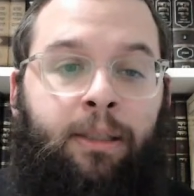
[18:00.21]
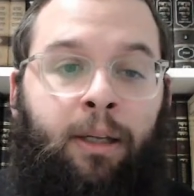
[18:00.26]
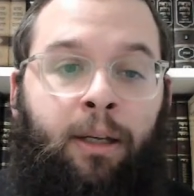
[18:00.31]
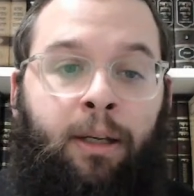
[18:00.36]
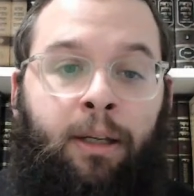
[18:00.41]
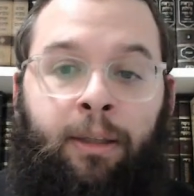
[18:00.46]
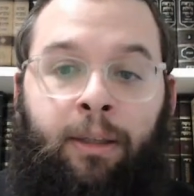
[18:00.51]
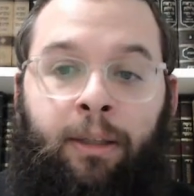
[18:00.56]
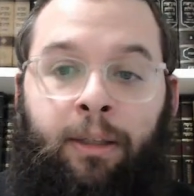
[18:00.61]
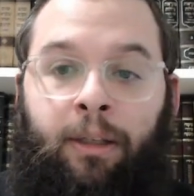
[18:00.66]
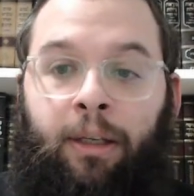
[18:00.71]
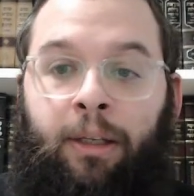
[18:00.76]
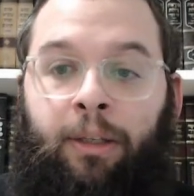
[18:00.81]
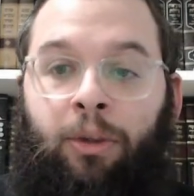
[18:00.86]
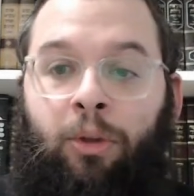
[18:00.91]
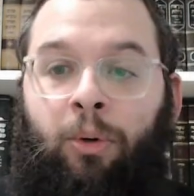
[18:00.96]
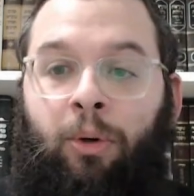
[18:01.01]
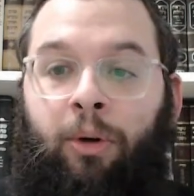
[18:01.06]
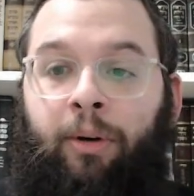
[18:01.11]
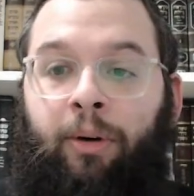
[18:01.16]
on
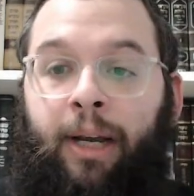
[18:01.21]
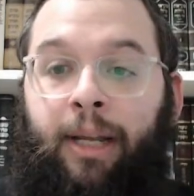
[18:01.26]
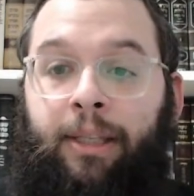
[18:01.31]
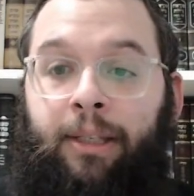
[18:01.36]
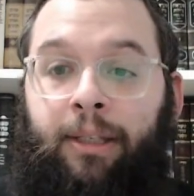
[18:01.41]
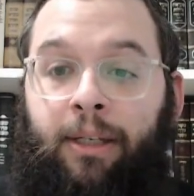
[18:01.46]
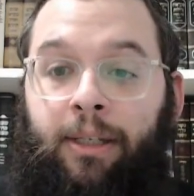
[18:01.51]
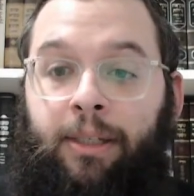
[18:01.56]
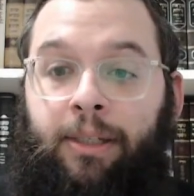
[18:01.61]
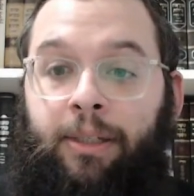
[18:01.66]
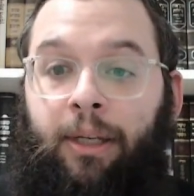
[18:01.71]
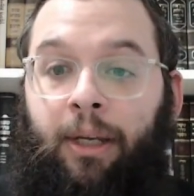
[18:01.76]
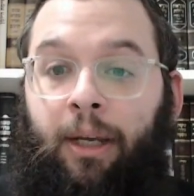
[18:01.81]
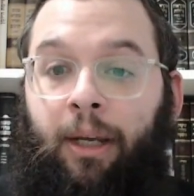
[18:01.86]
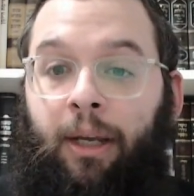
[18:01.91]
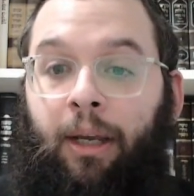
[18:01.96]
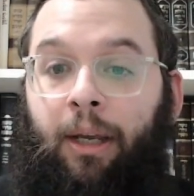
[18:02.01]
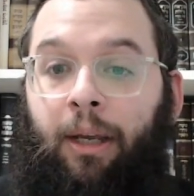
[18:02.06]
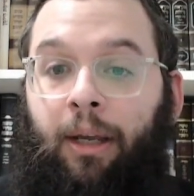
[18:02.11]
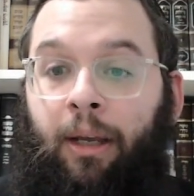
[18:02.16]
newer ideas?
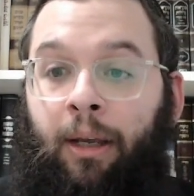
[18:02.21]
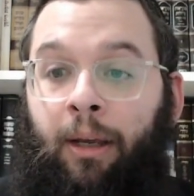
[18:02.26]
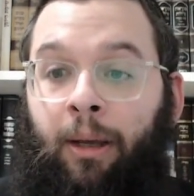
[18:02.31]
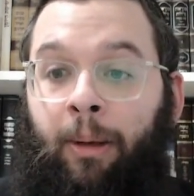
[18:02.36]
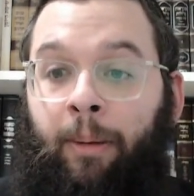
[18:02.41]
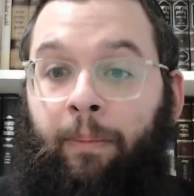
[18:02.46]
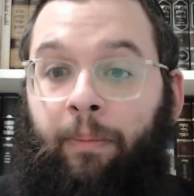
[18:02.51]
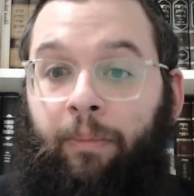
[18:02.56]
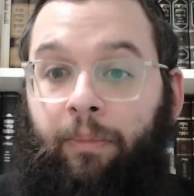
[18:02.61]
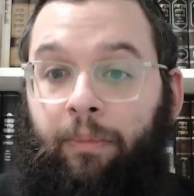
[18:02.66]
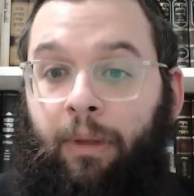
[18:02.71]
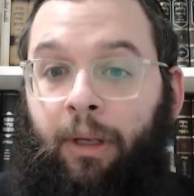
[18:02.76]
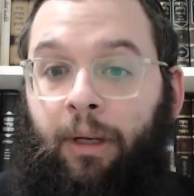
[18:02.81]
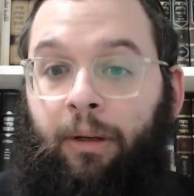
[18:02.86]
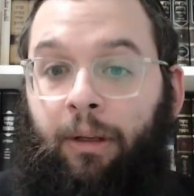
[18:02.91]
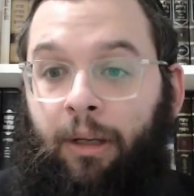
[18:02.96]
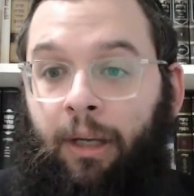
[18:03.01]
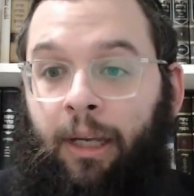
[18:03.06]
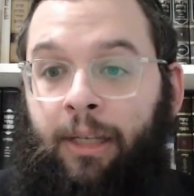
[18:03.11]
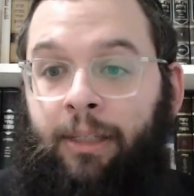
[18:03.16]

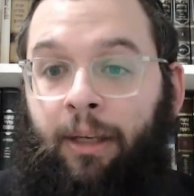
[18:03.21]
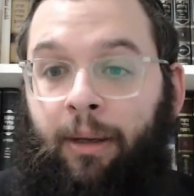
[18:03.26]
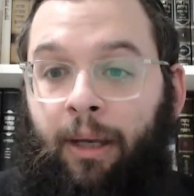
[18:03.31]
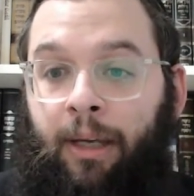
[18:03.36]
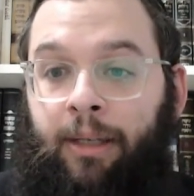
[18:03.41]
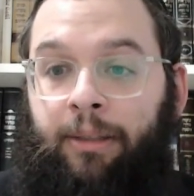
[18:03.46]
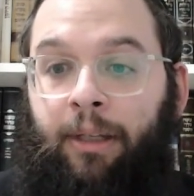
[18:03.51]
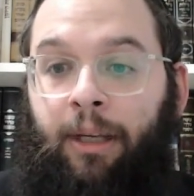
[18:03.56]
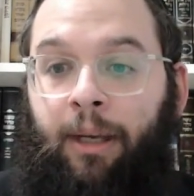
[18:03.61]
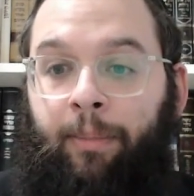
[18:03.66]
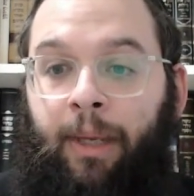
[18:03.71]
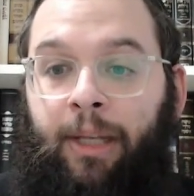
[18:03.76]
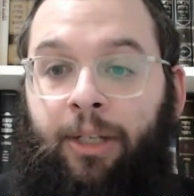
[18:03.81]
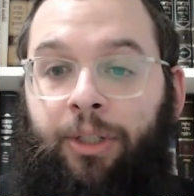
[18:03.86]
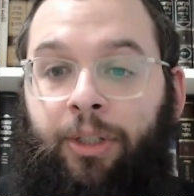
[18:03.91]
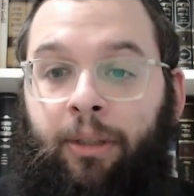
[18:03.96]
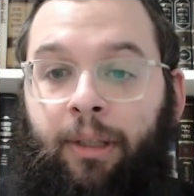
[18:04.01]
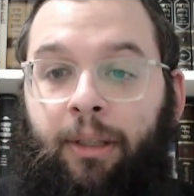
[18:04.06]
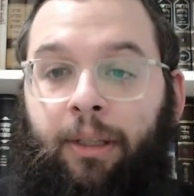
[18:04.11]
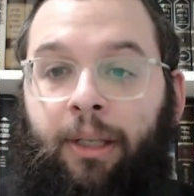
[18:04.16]
As I
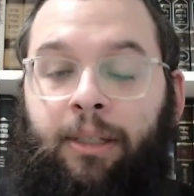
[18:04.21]
mentioned,